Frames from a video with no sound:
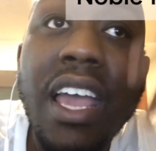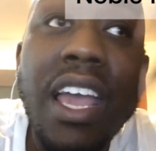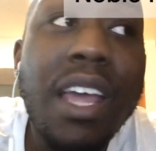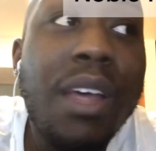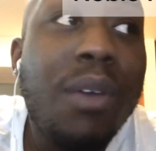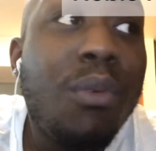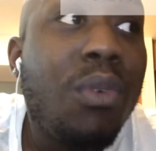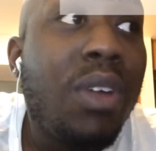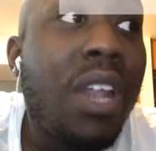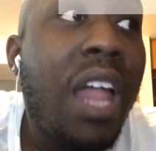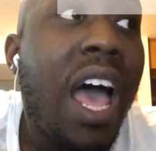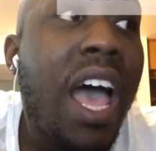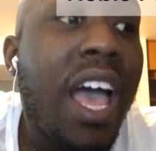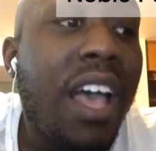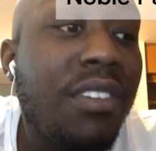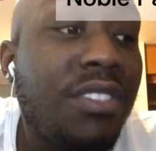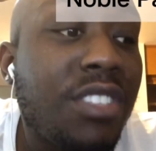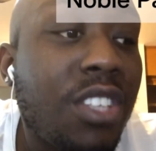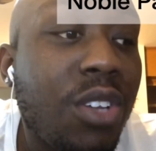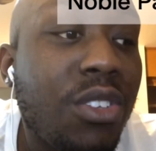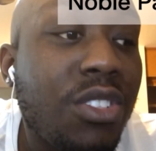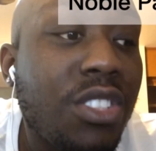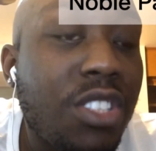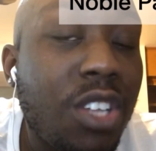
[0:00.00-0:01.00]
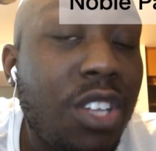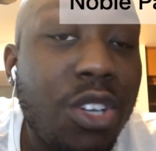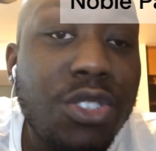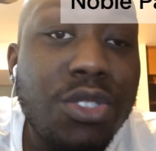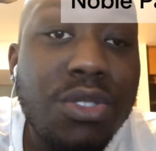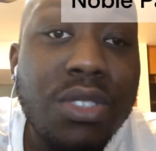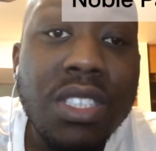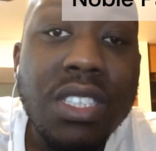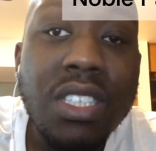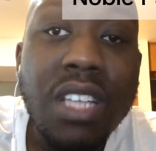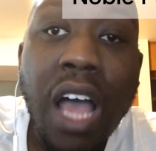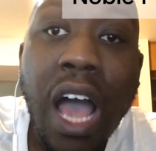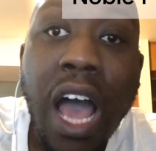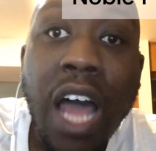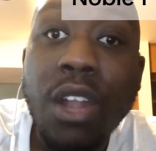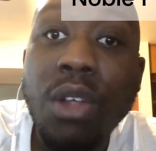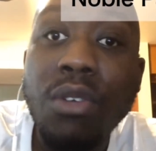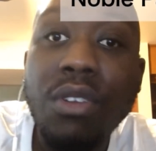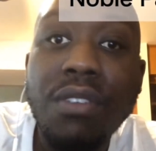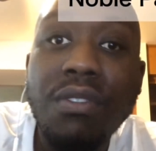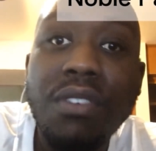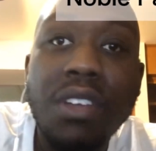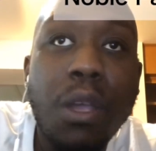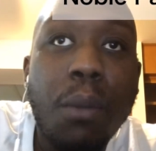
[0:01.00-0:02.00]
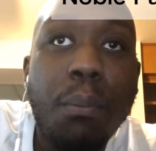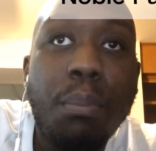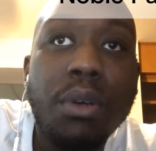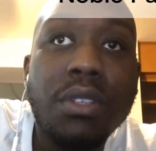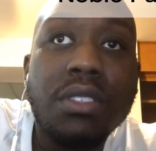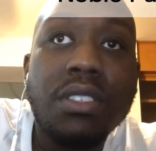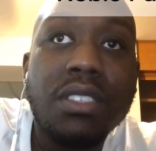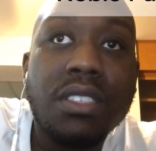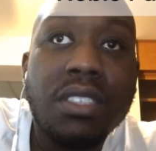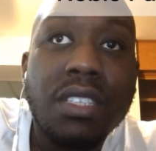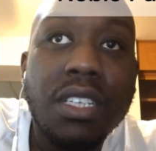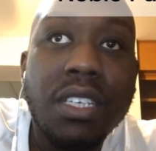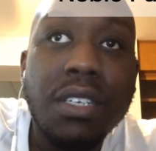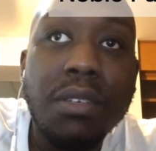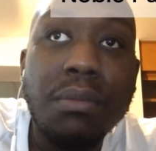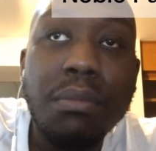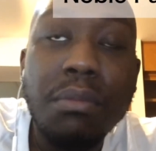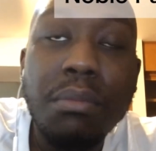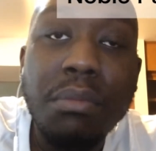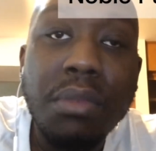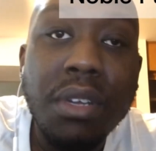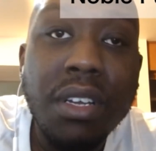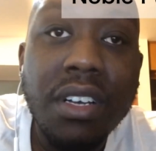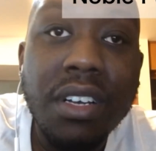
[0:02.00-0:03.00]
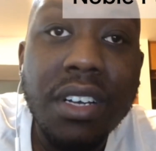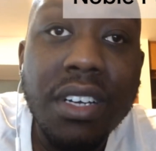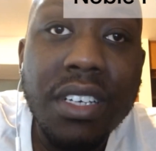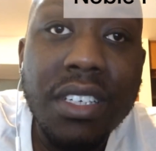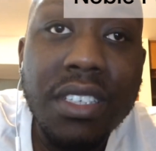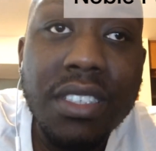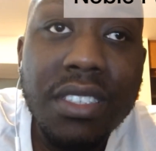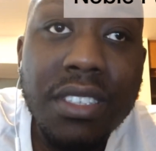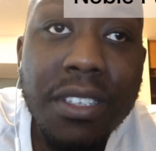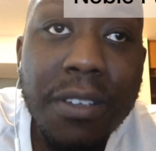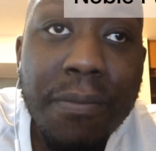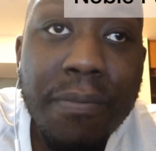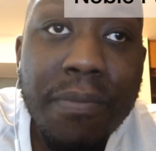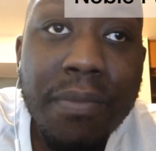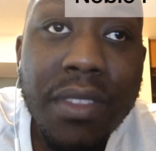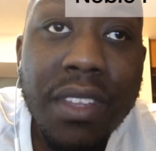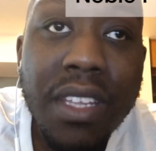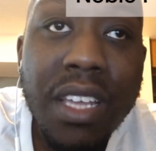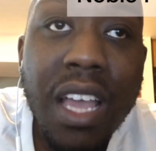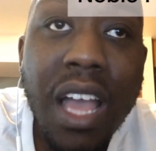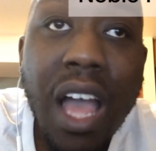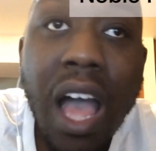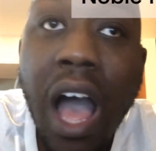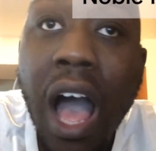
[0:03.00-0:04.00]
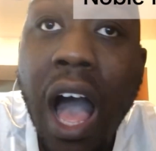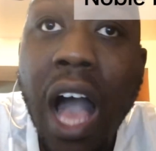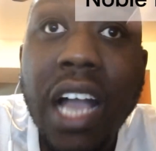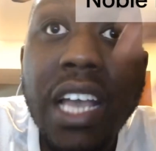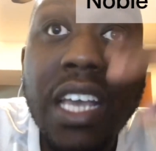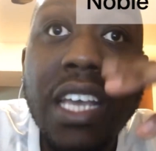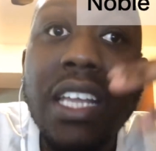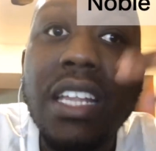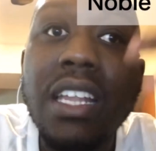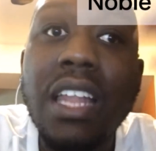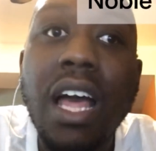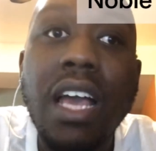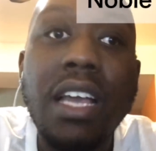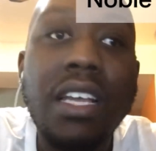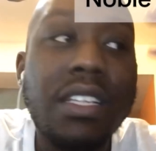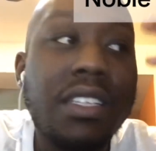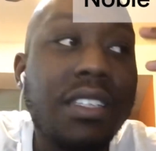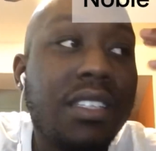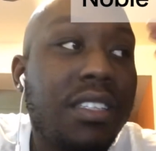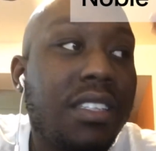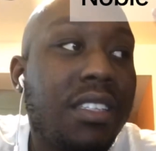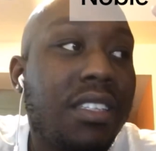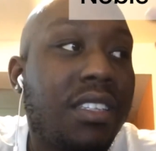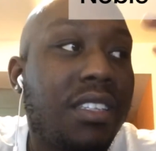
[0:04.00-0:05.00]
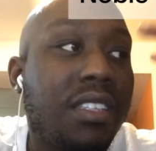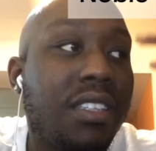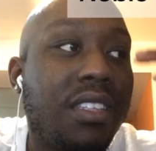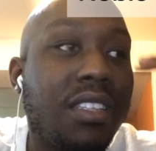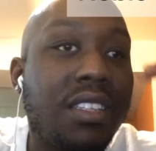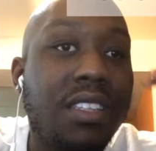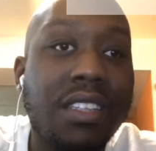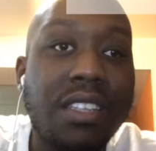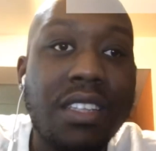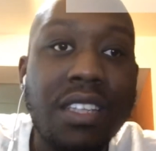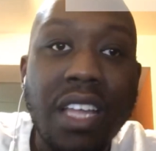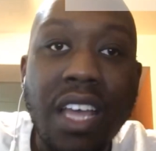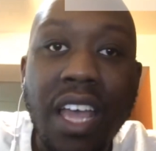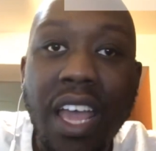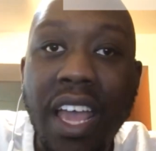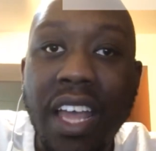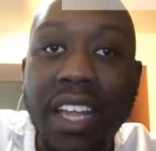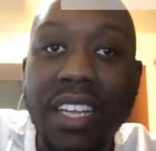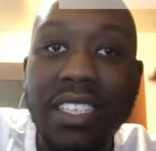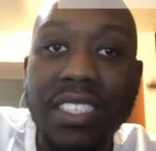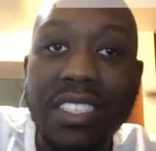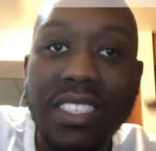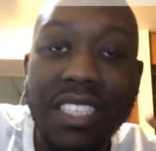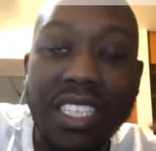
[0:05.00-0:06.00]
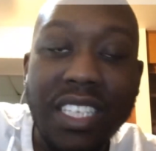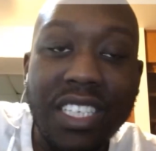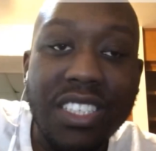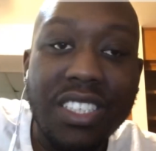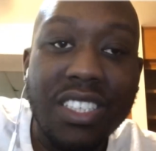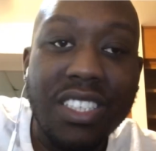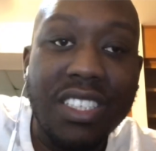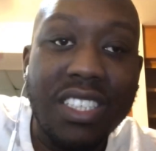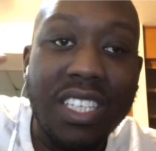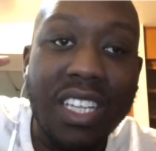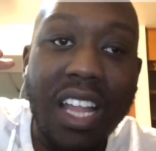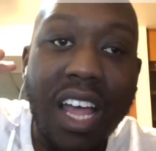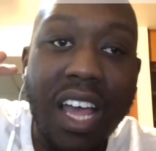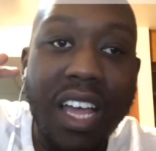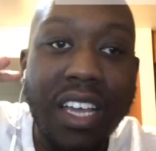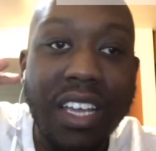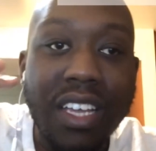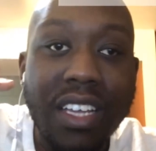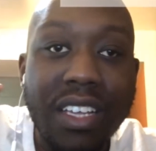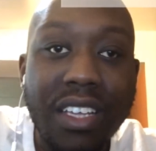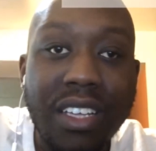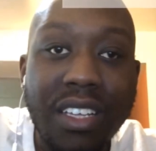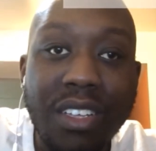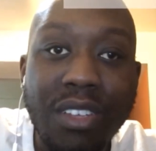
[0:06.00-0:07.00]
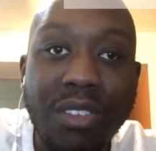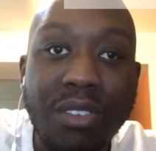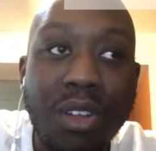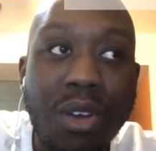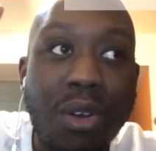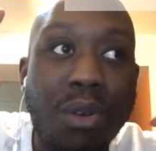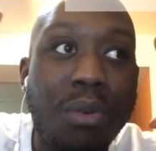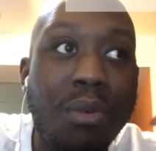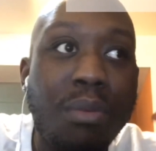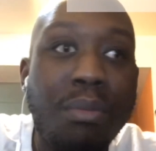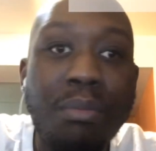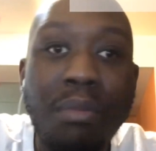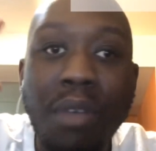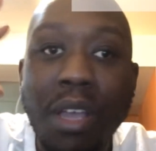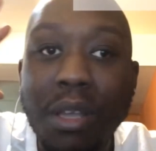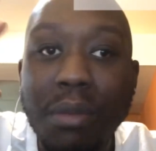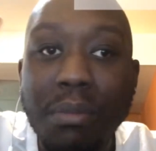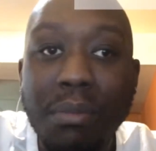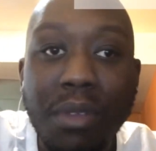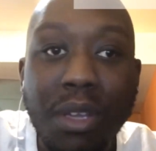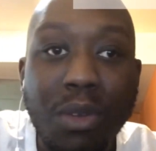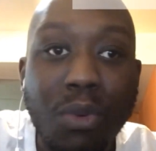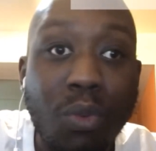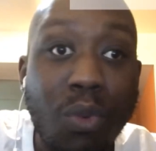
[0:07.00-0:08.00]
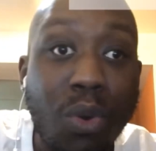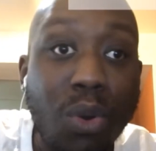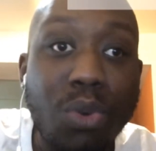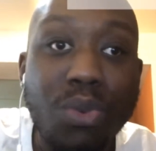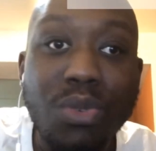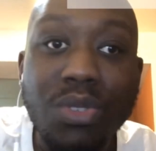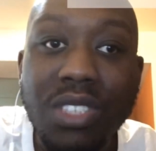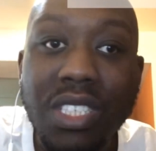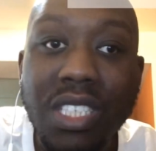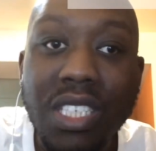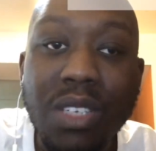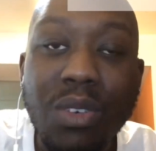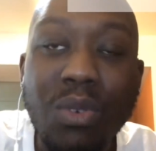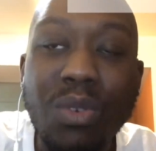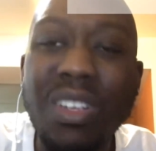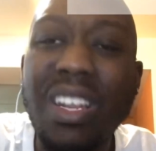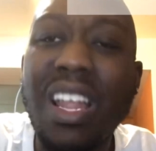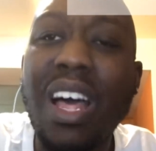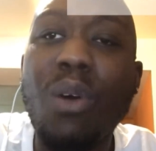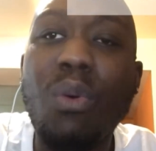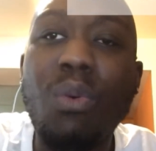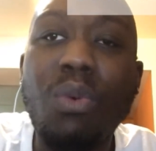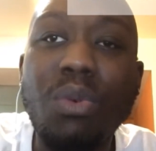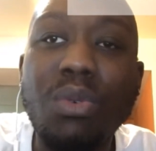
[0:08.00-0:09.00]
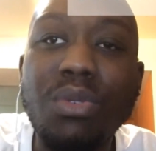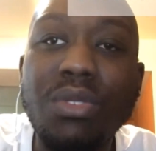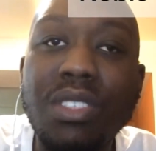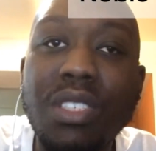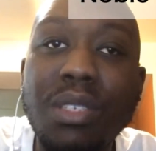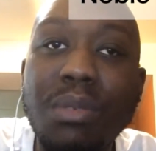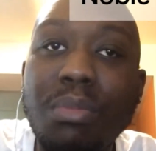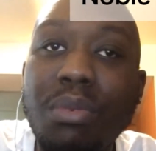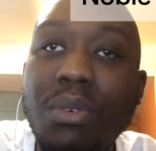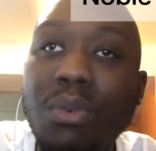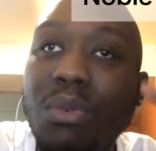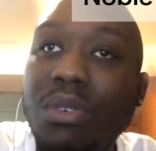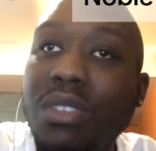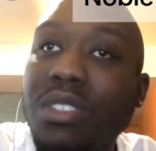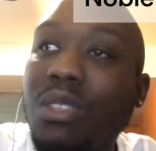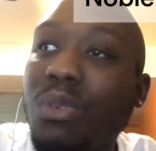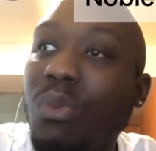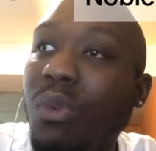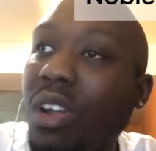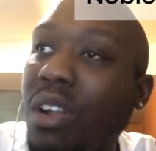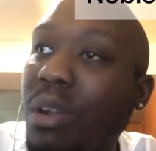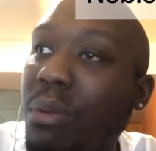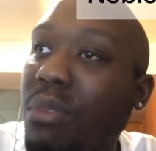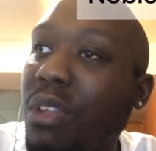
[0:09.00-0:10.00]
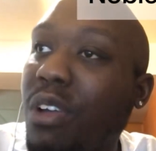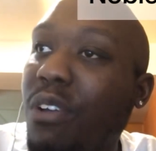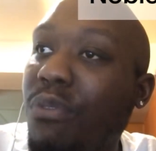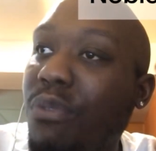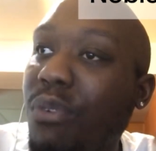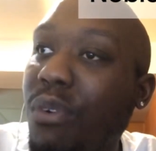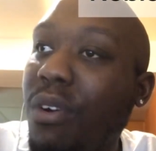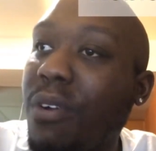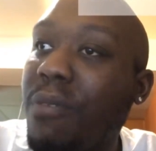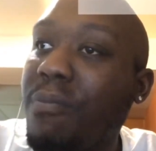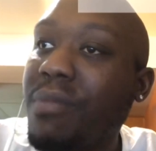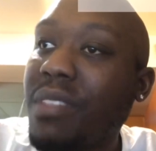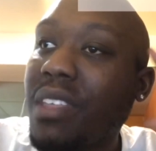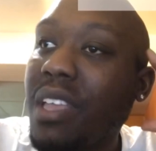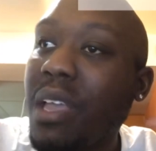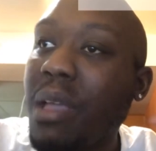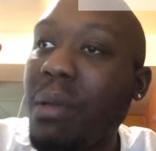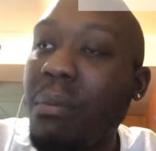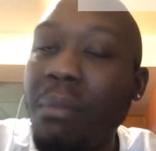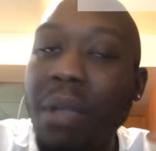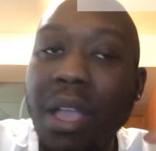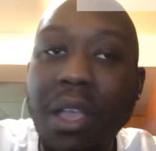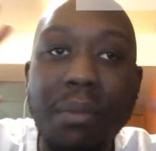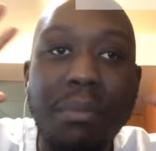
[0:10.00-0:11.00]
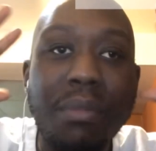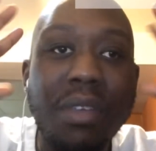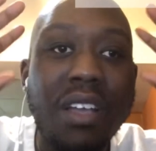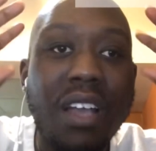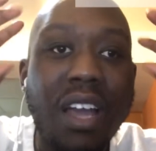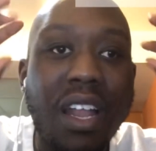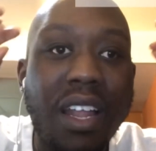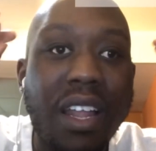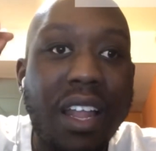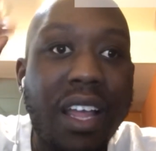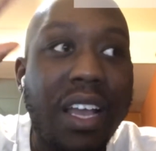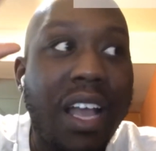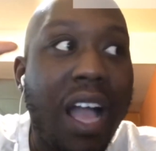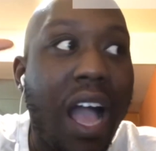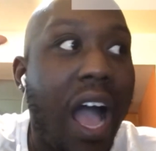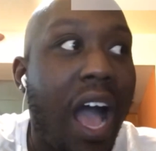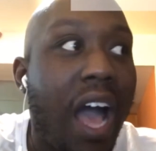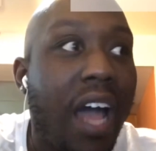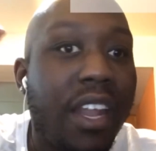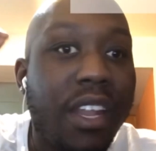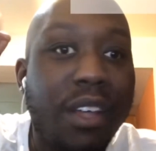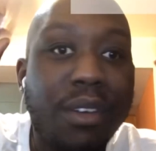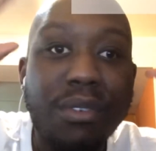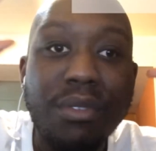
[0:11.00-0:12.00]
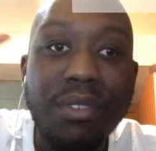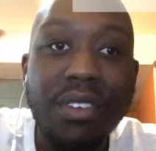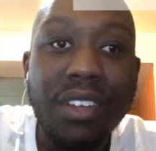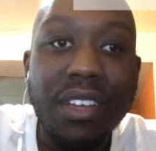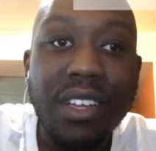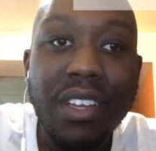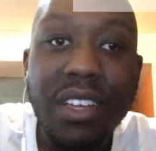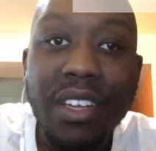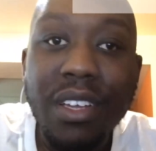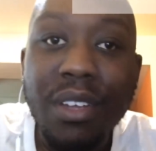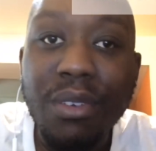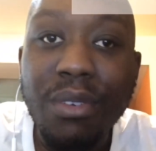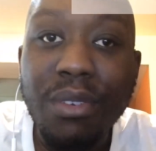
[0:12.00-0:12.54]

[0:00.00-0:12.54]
And when I have certain surgeries, I don't even get put to sleep because I get like the anesthesia to like, you know, make me woozy. Well, not woozy, but what's the word I'm looking for? Make me kind of like out of it.